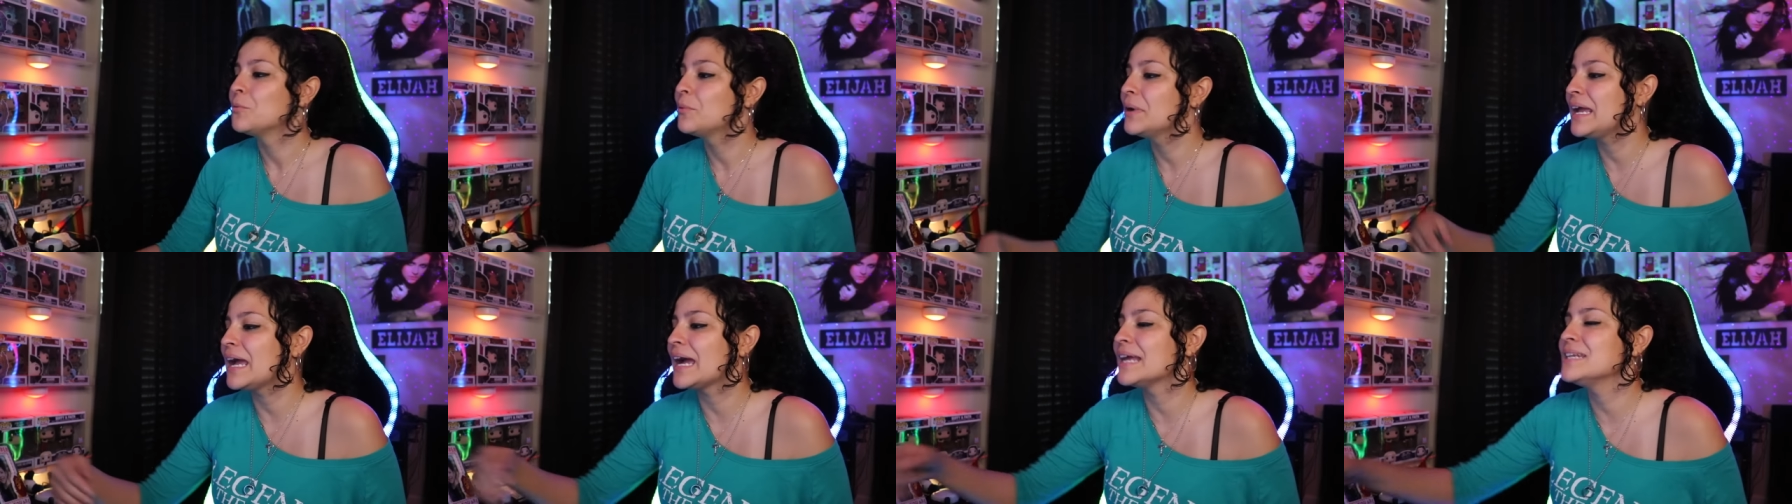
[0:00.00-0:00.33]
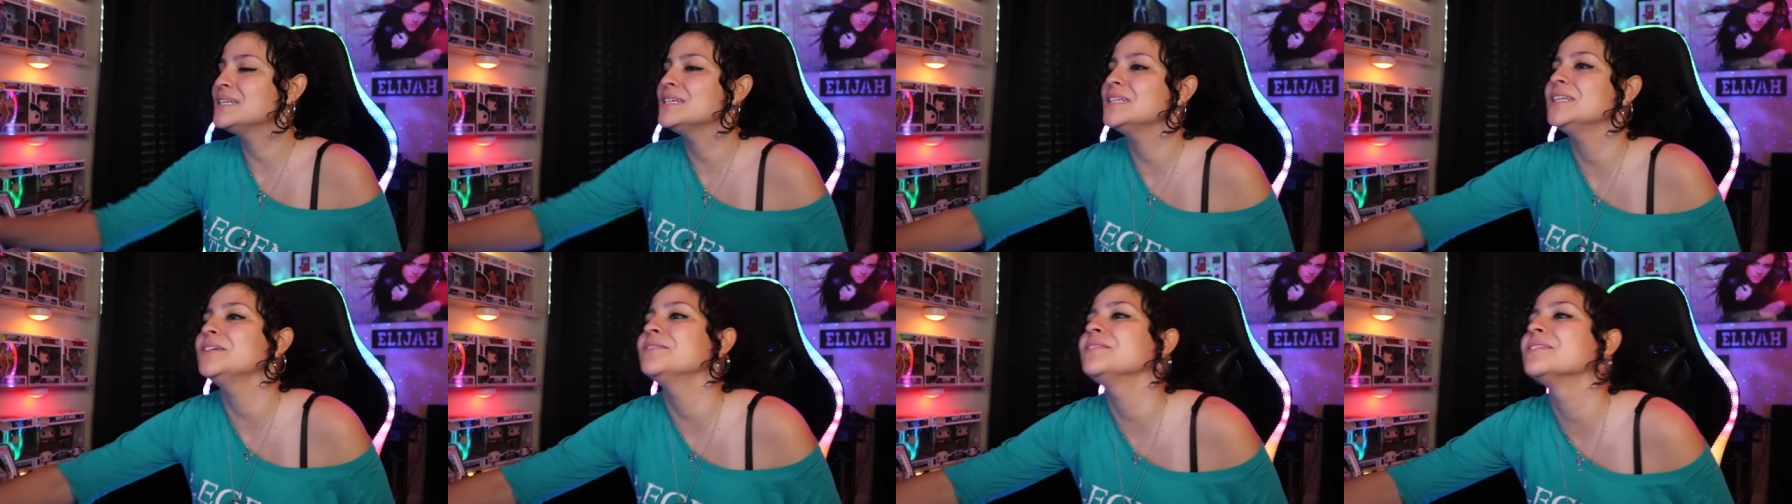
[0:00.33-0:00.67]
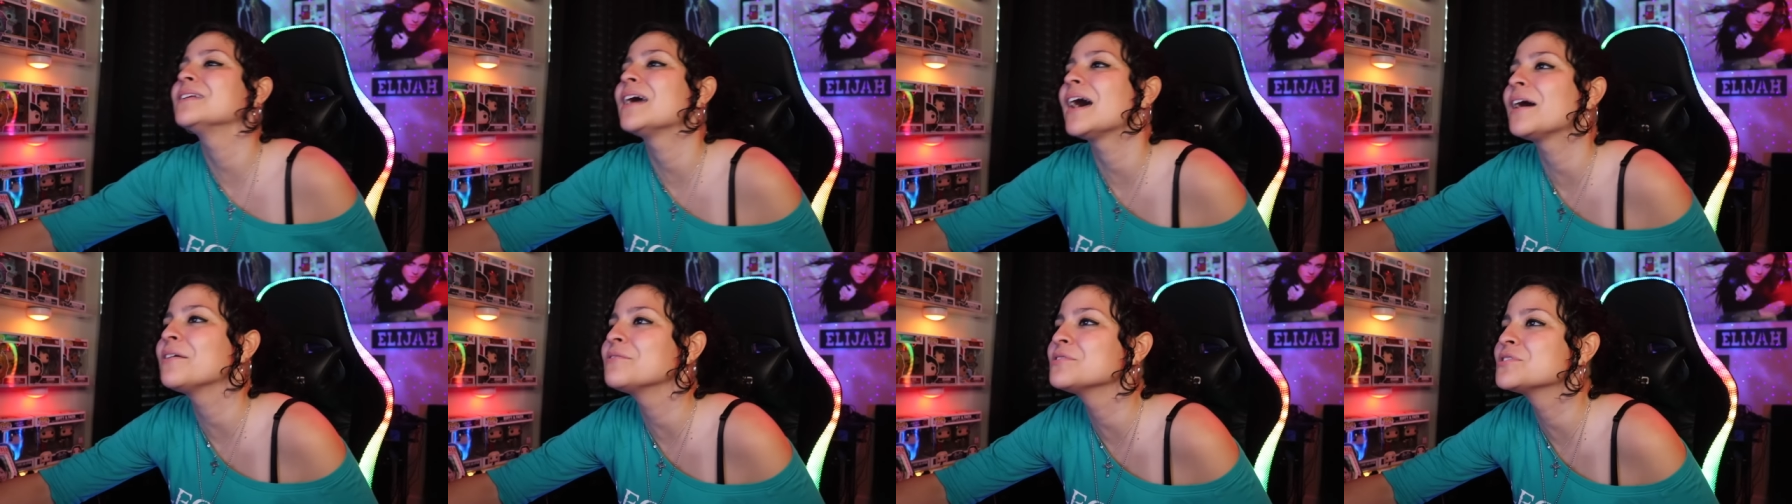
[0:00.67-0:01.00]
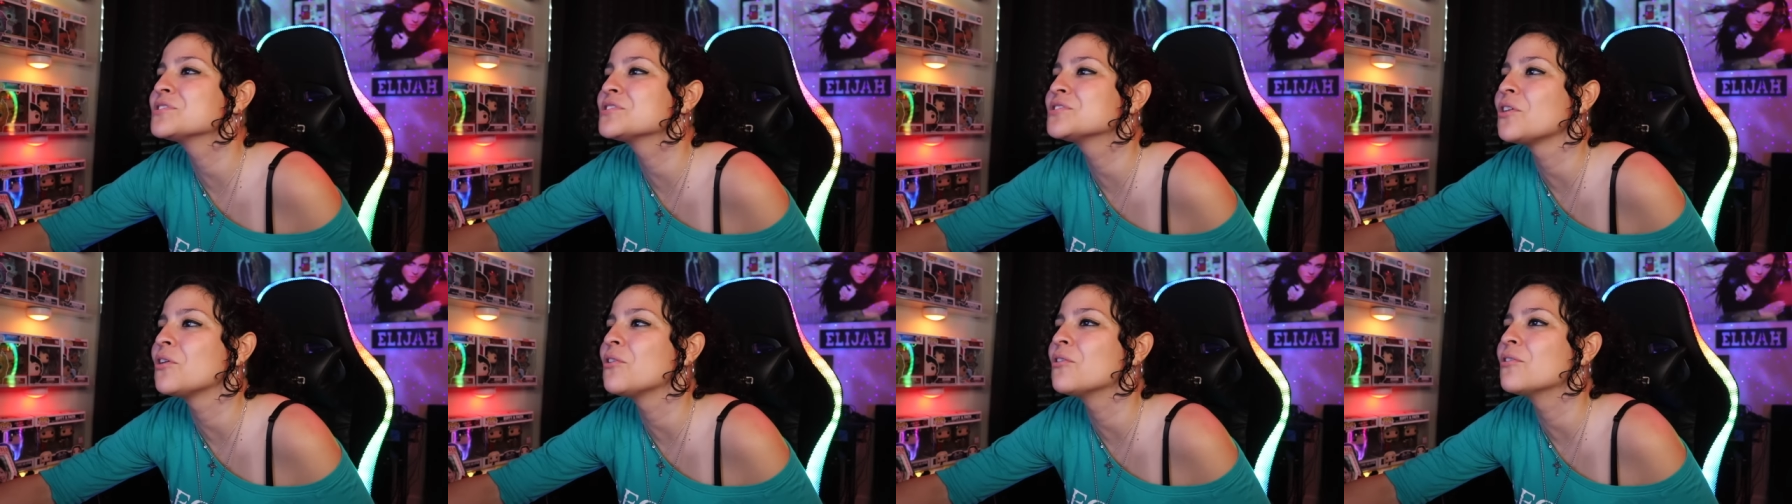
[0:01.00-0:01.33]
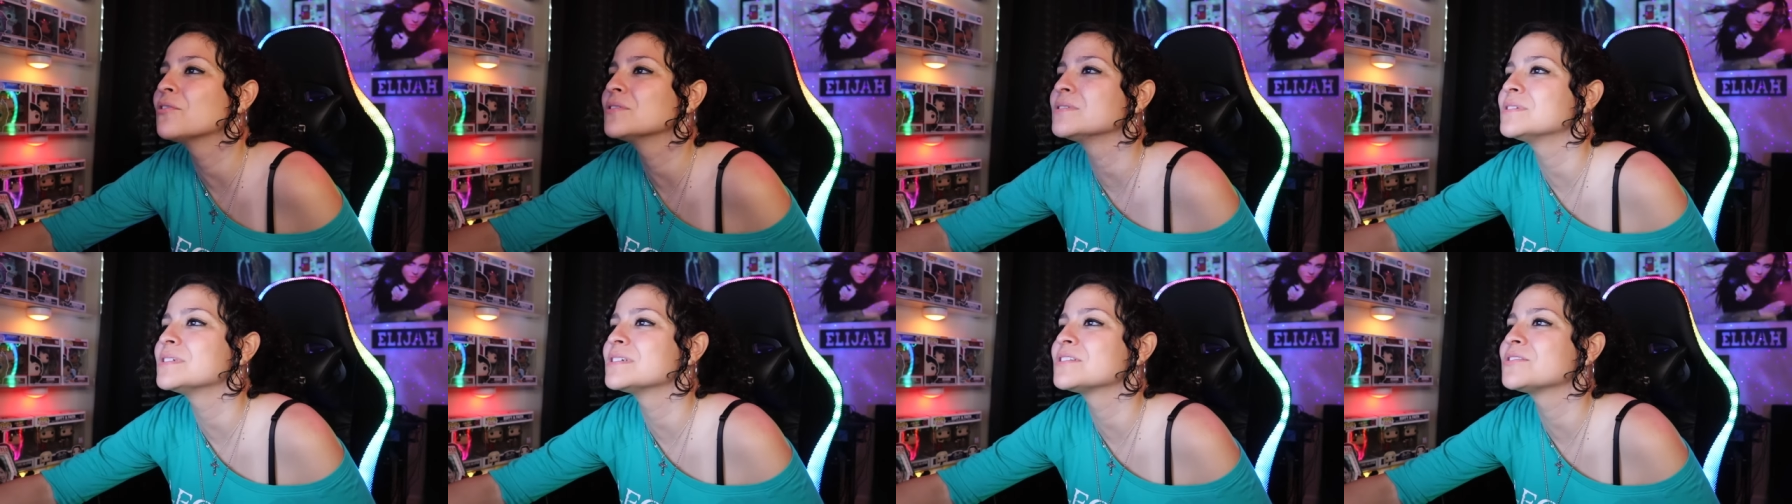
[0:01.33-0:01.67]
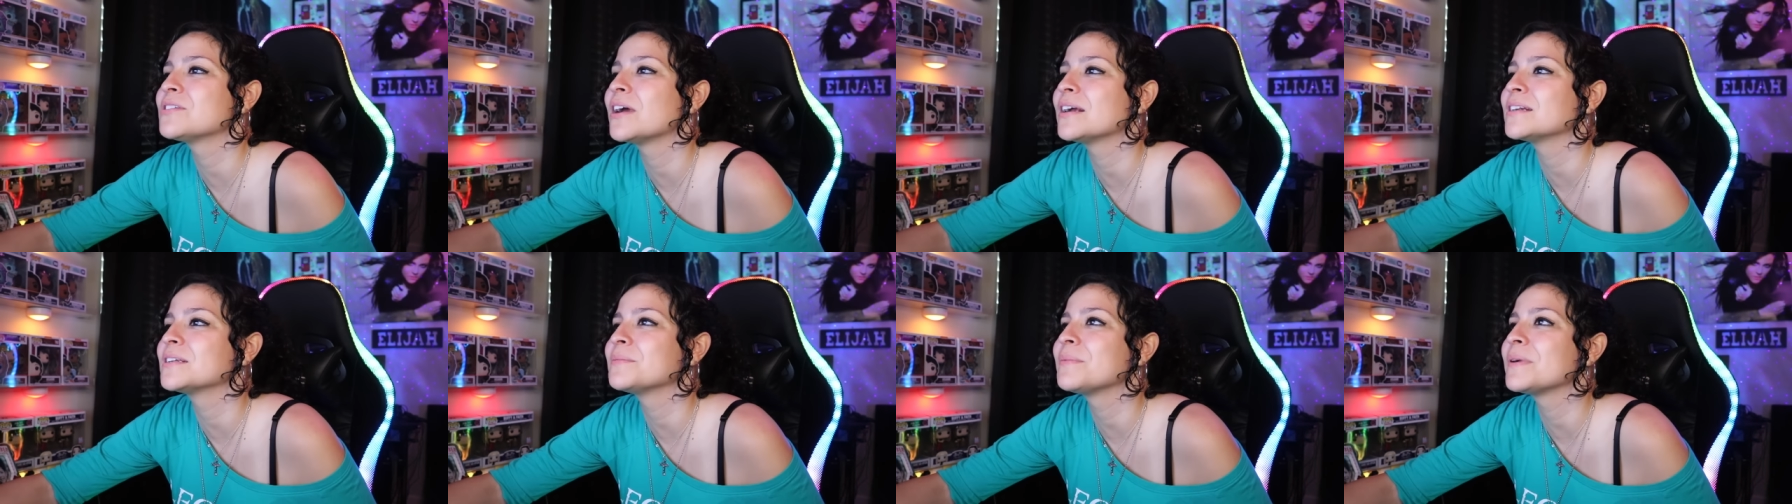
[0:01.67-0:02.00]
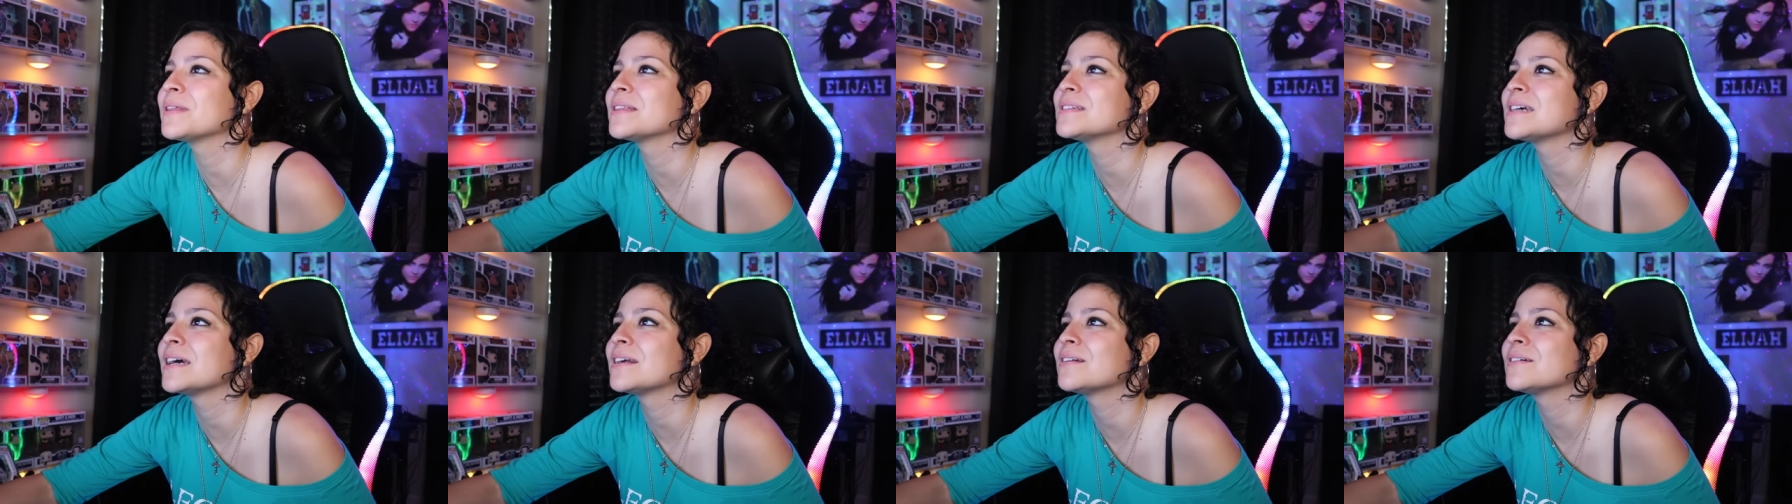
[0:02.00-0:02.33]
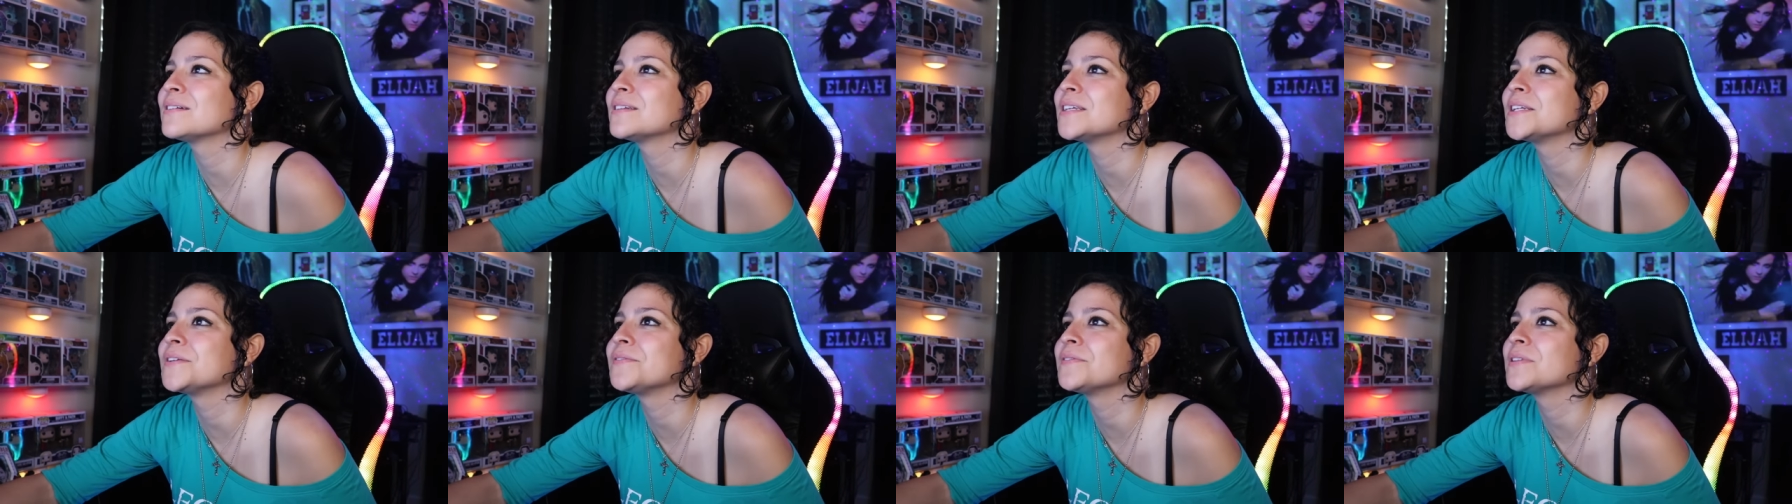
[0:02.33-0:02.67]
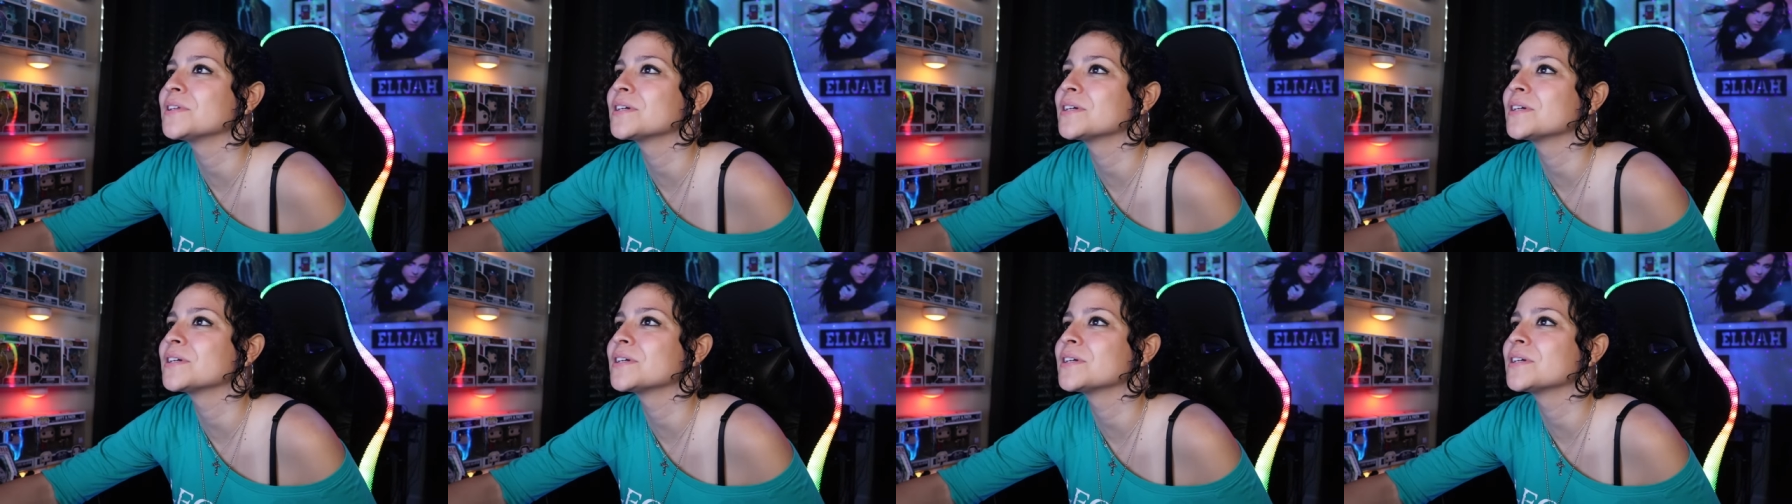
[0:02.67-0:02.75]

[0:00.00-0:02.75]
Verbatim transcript: Wait, I didn't even, I was so distracted by the title, I didn't even